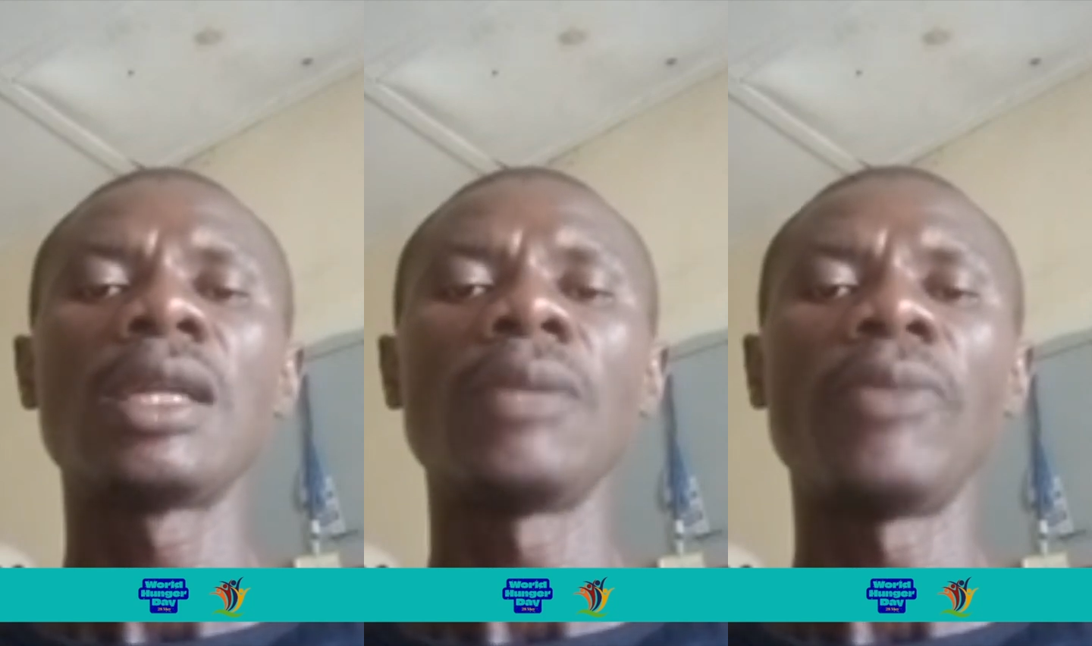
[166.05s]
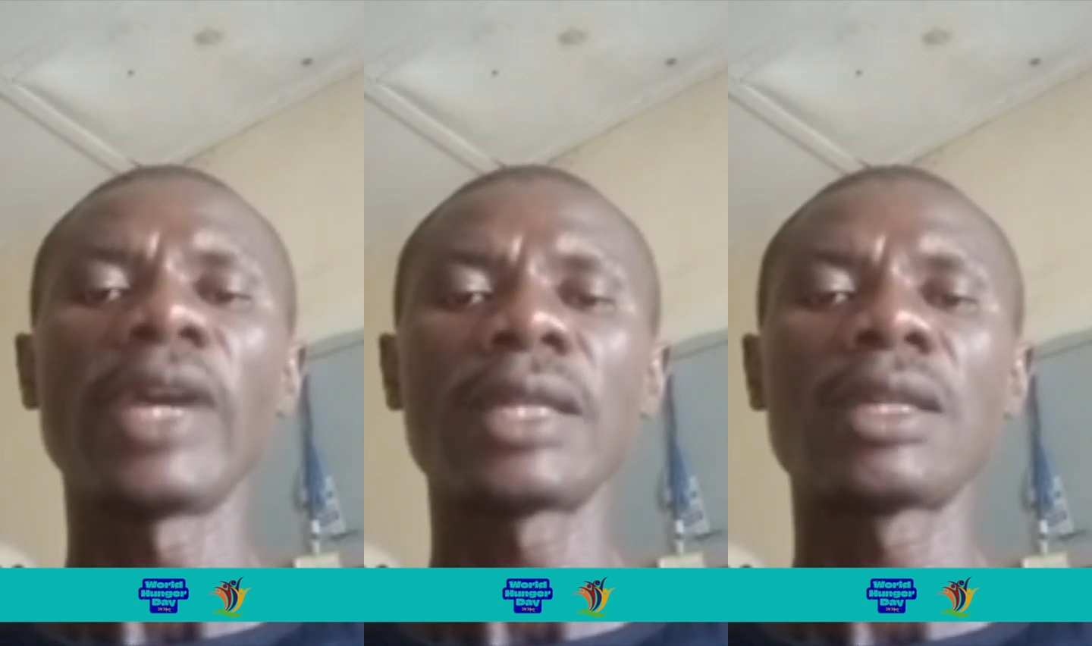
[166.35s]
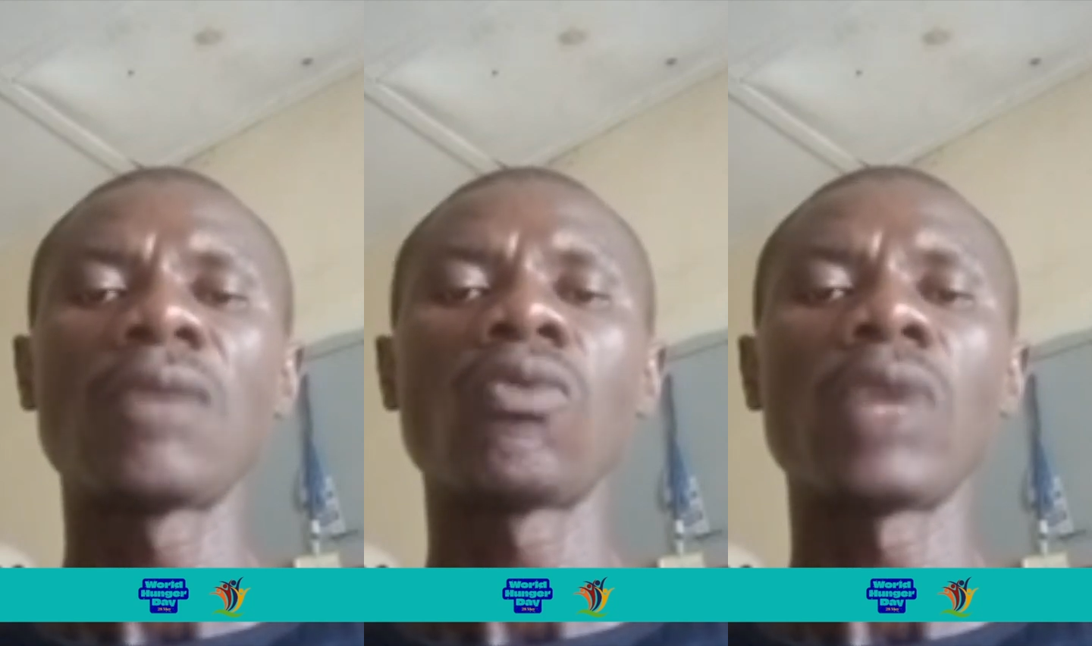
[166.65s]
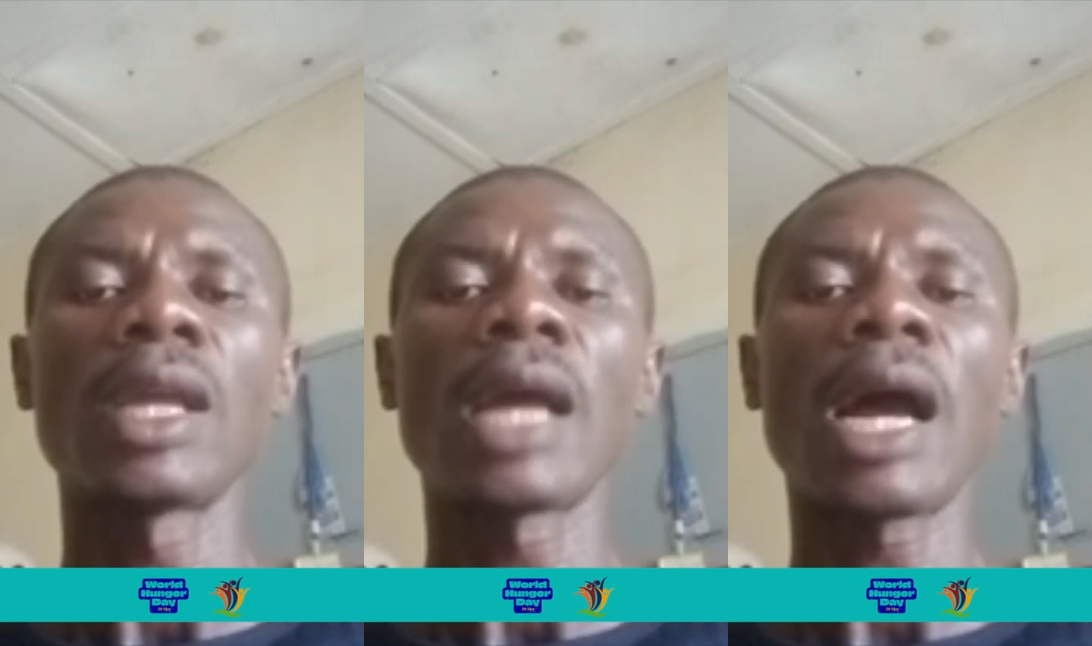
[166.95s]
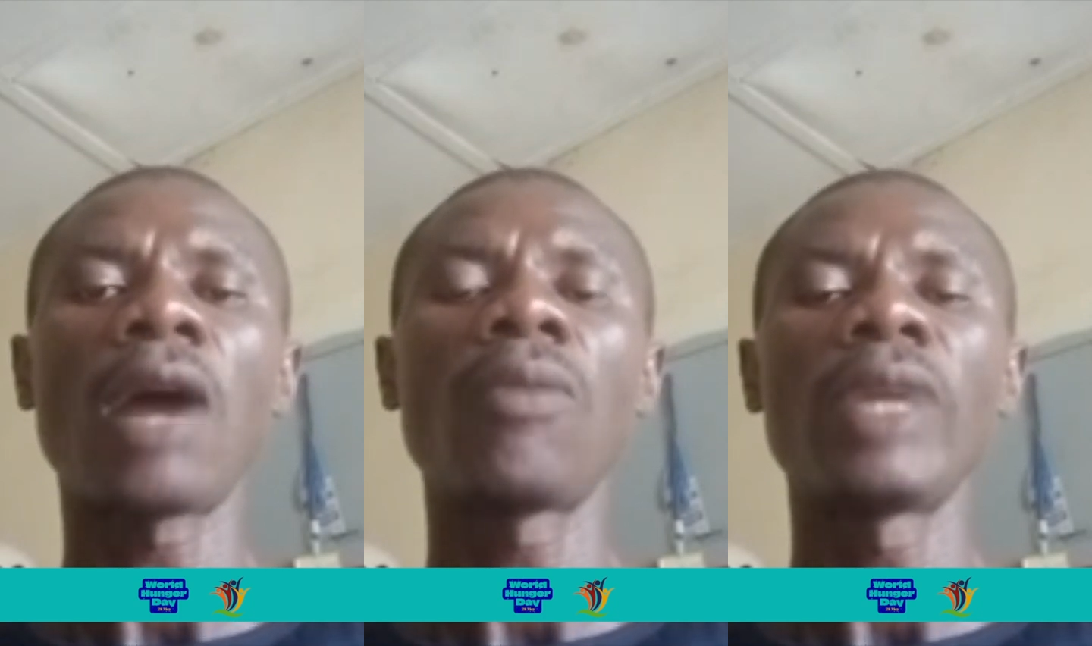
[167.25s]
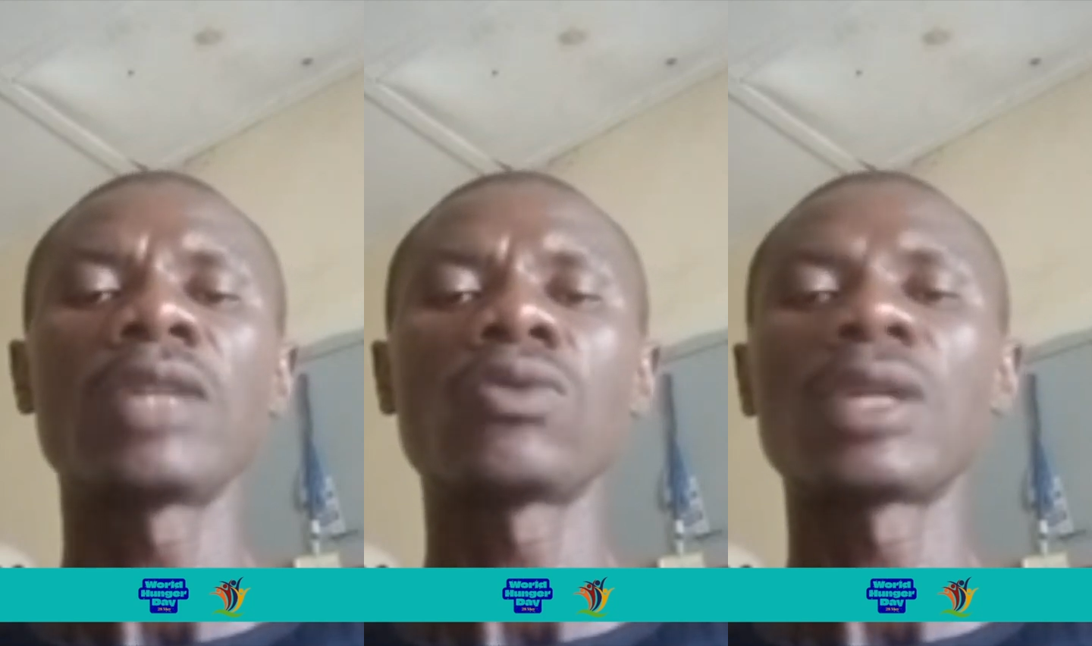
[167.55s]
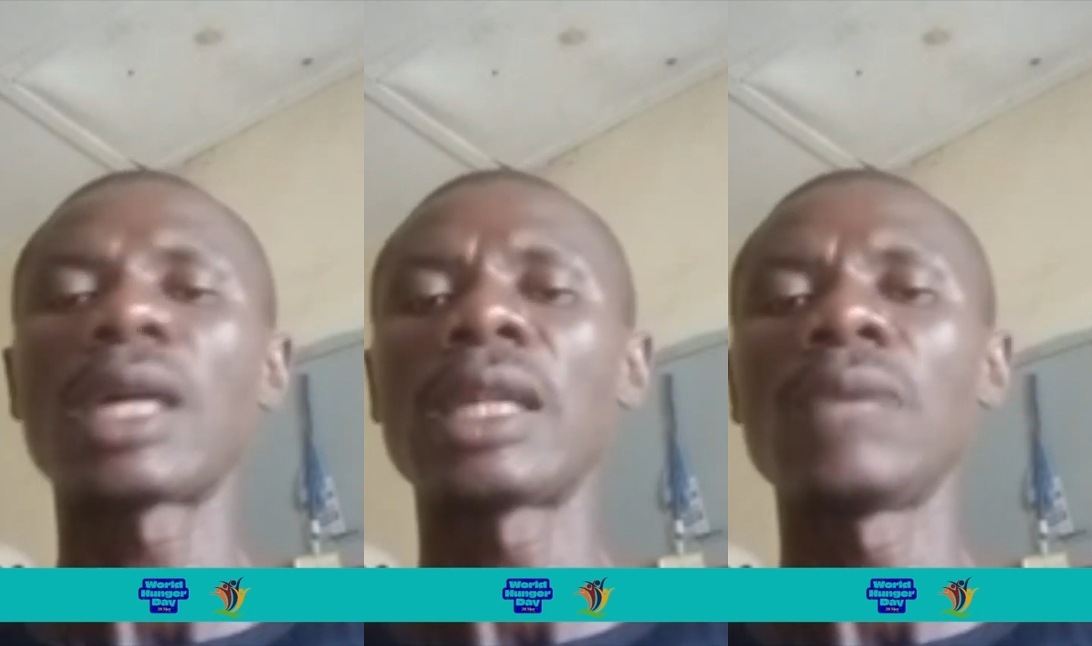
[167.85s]
the best way, how best we
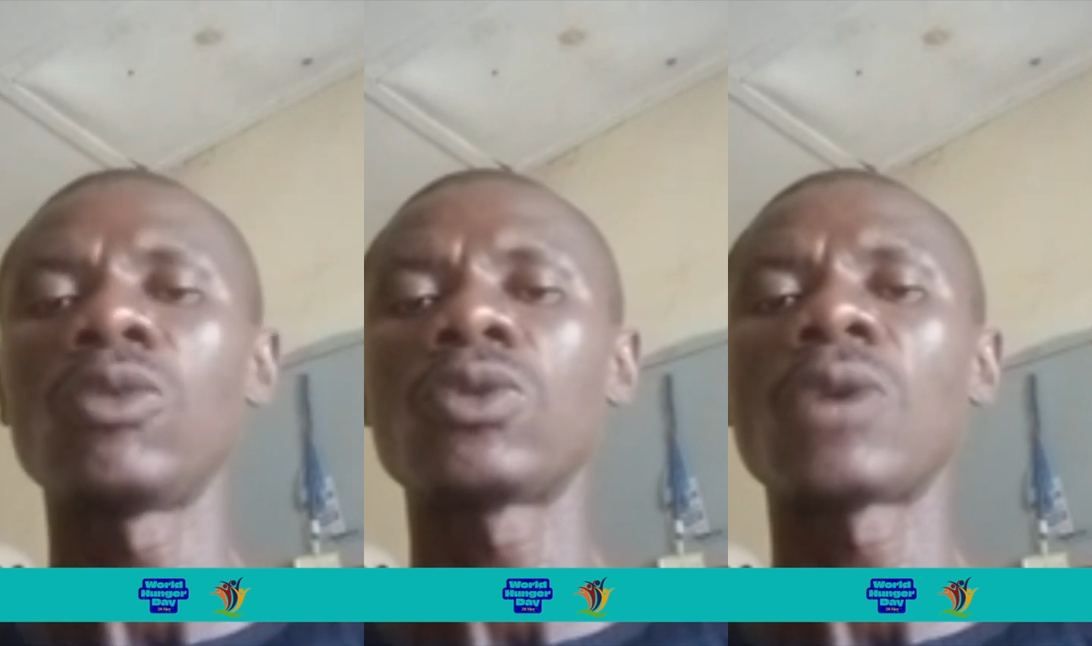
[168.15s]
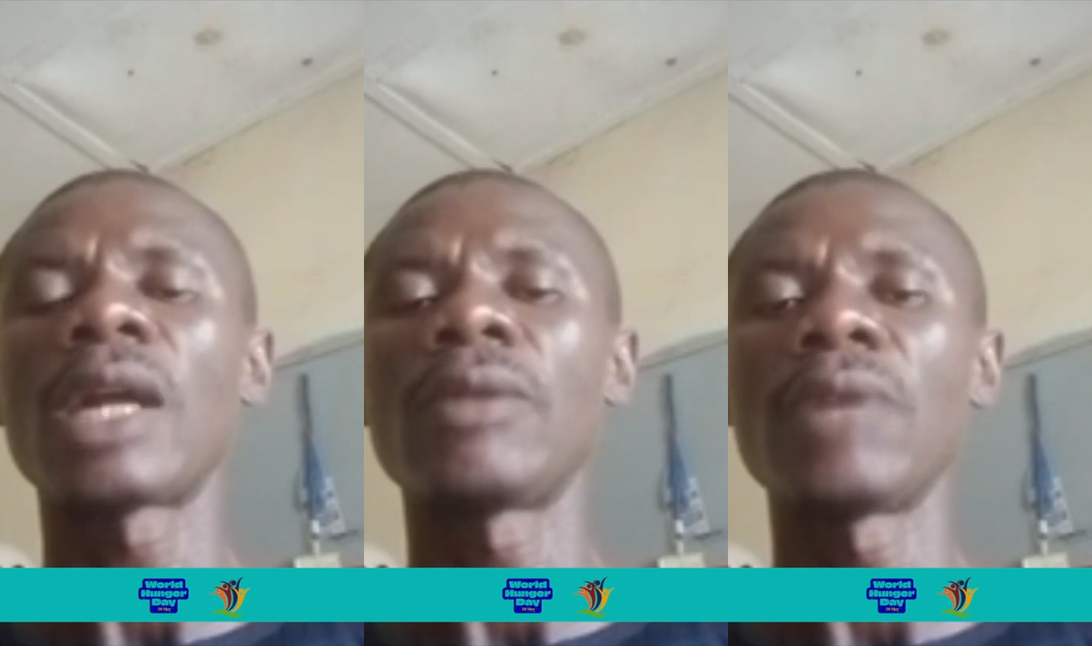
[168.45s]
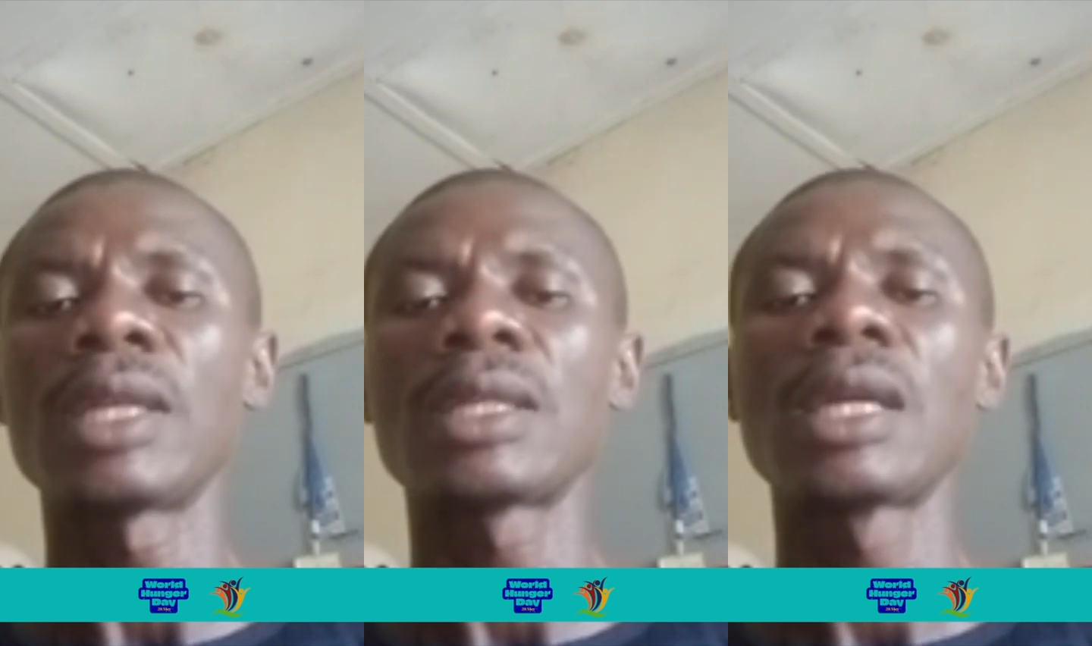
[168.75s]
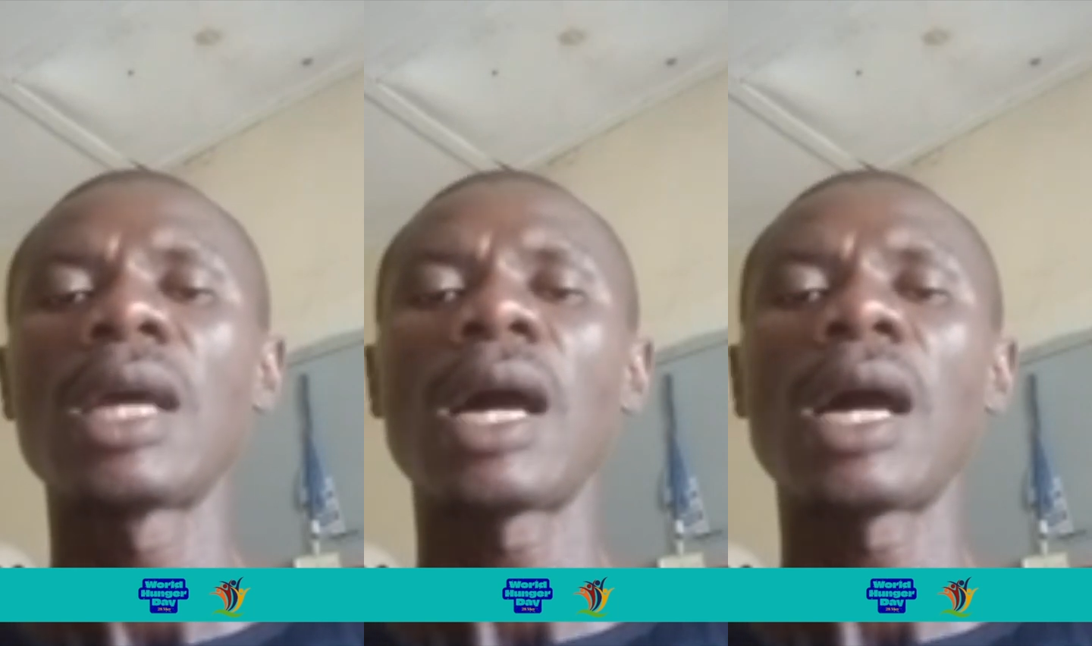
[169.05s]
can able to address